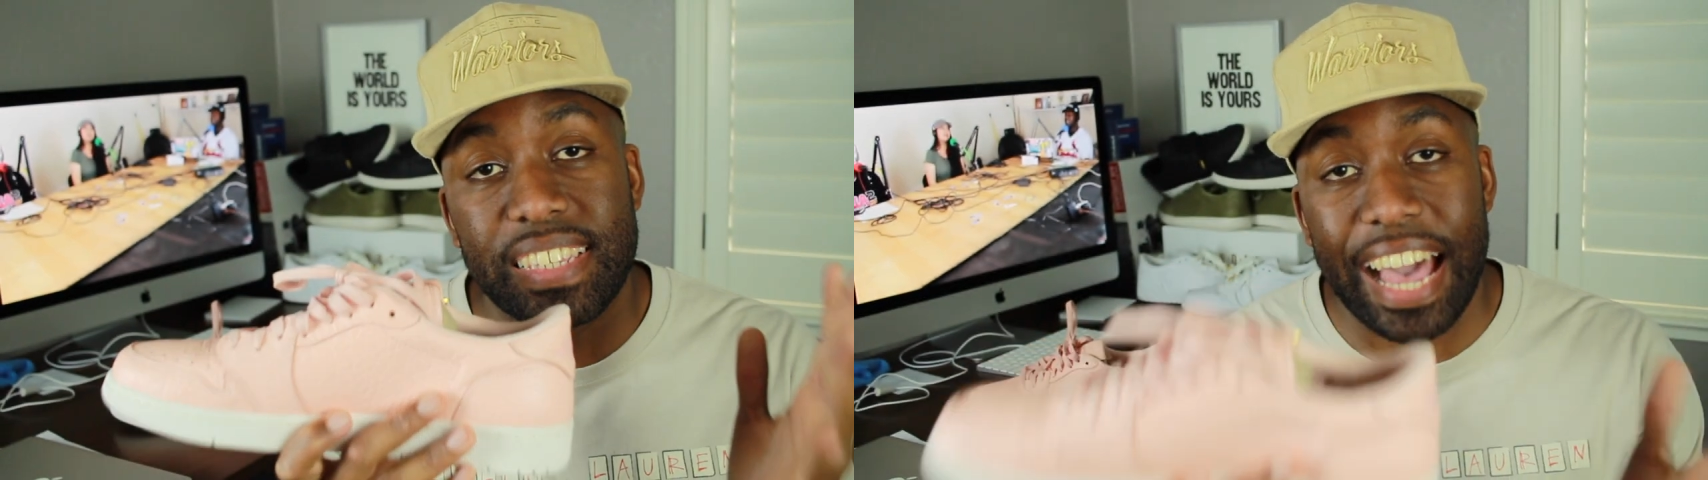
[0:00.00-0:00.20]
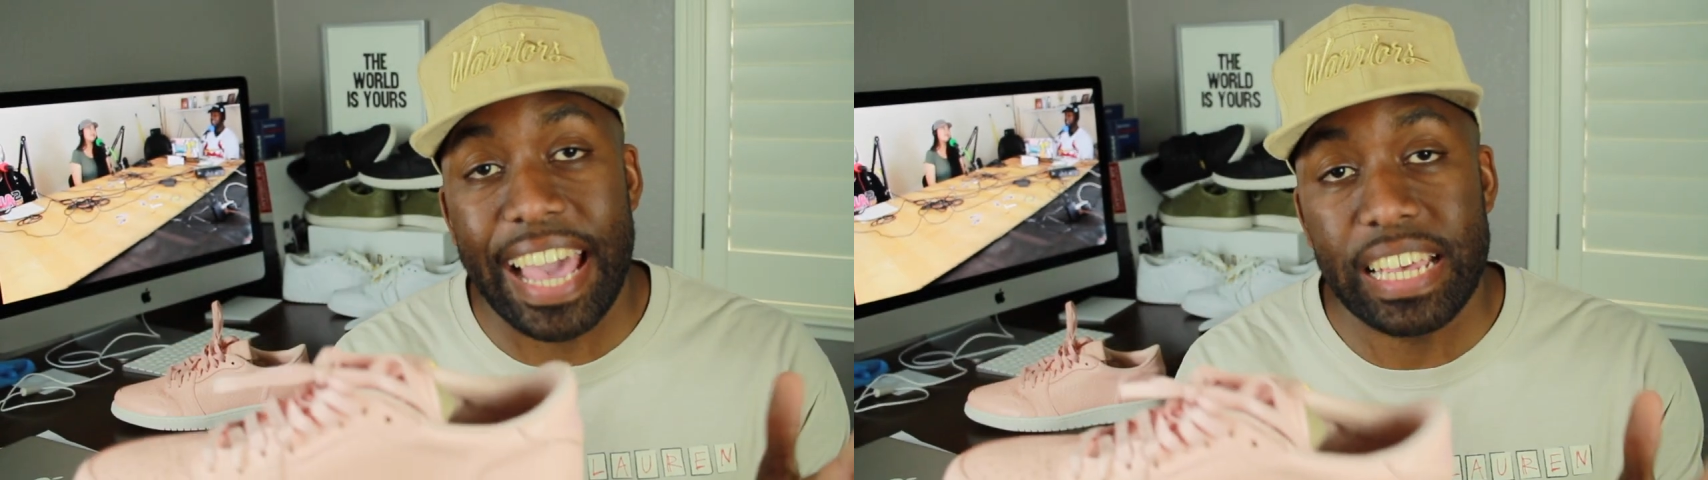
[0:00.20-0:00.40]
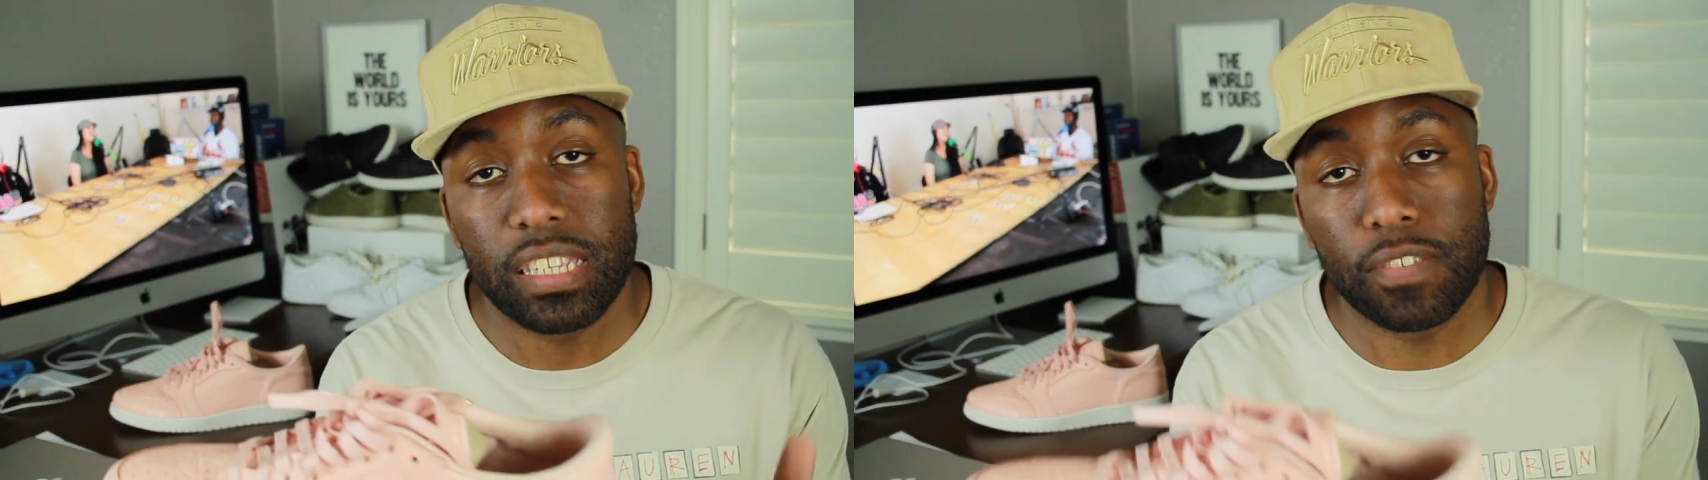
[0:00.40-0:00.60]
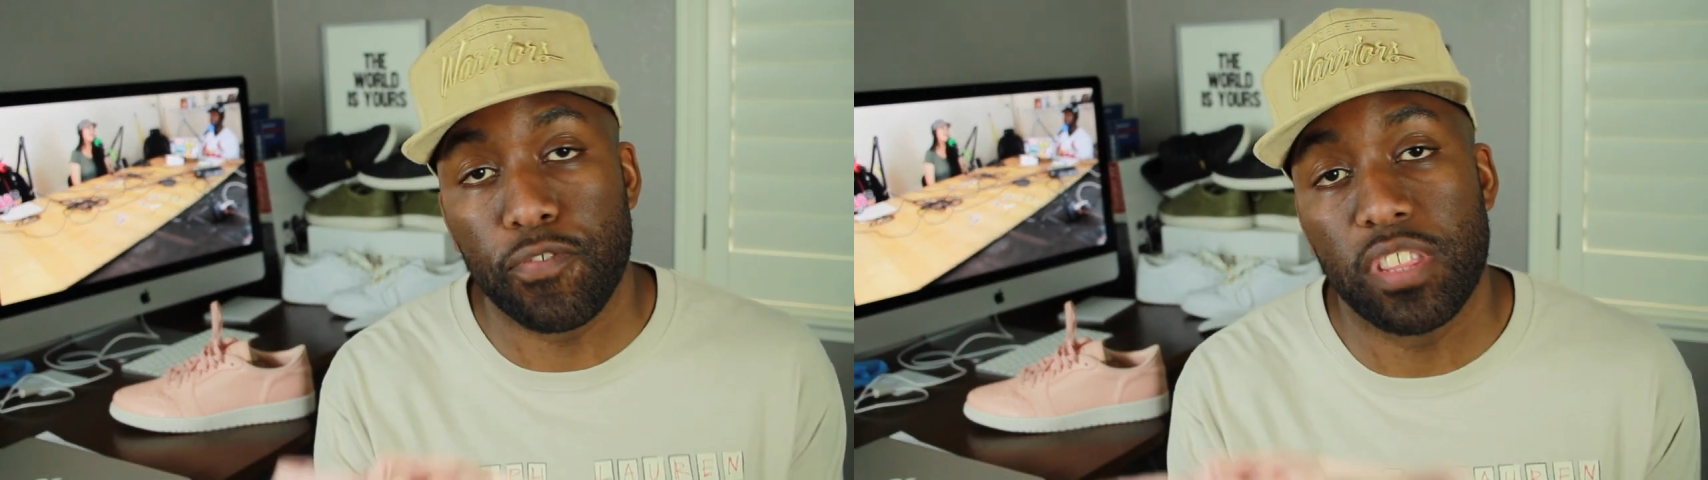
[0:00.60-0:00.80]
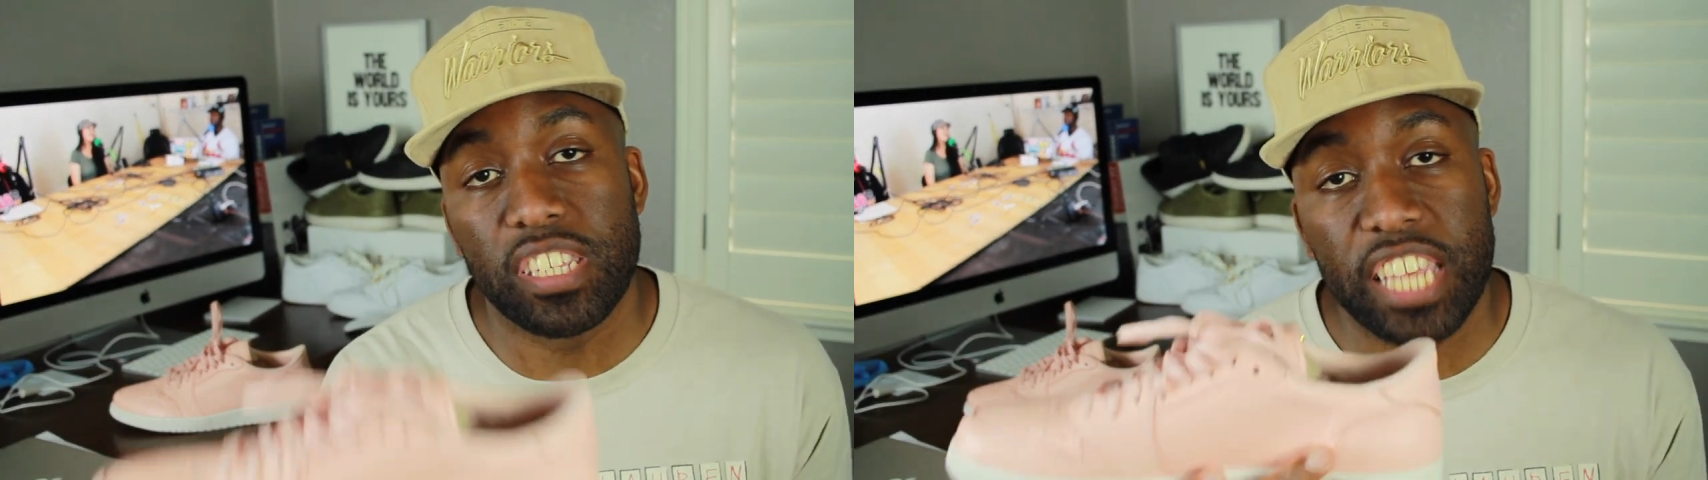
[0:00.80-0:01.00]
size
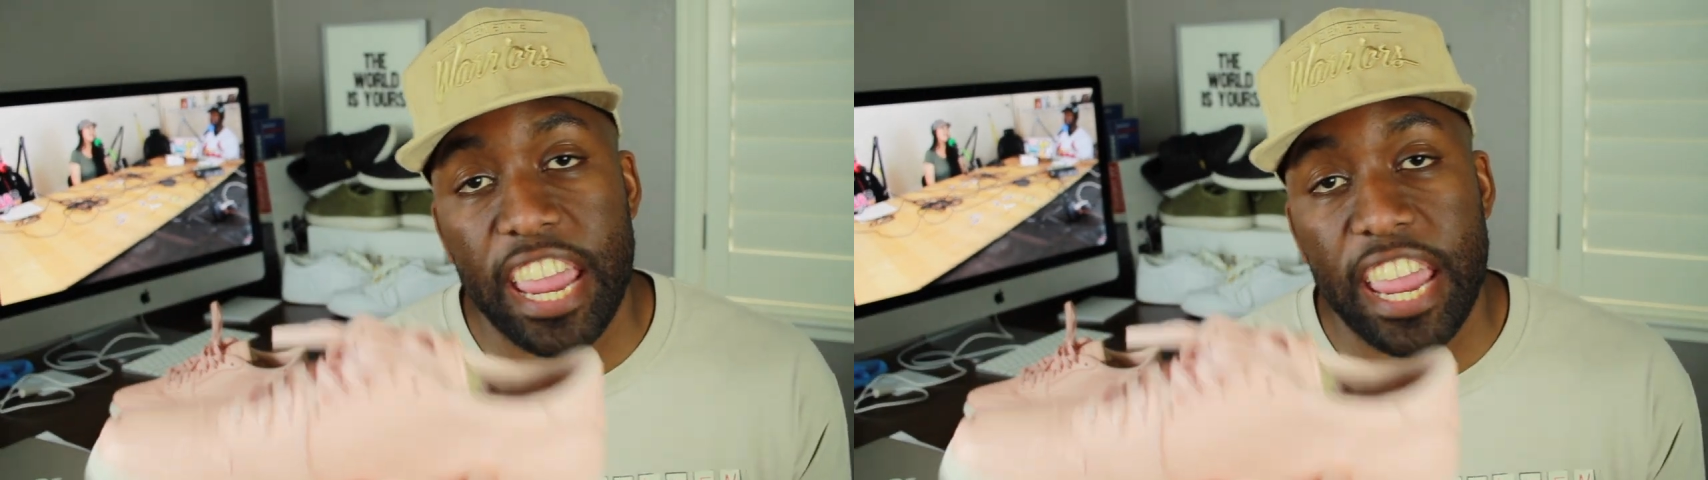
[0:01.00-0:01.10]
for this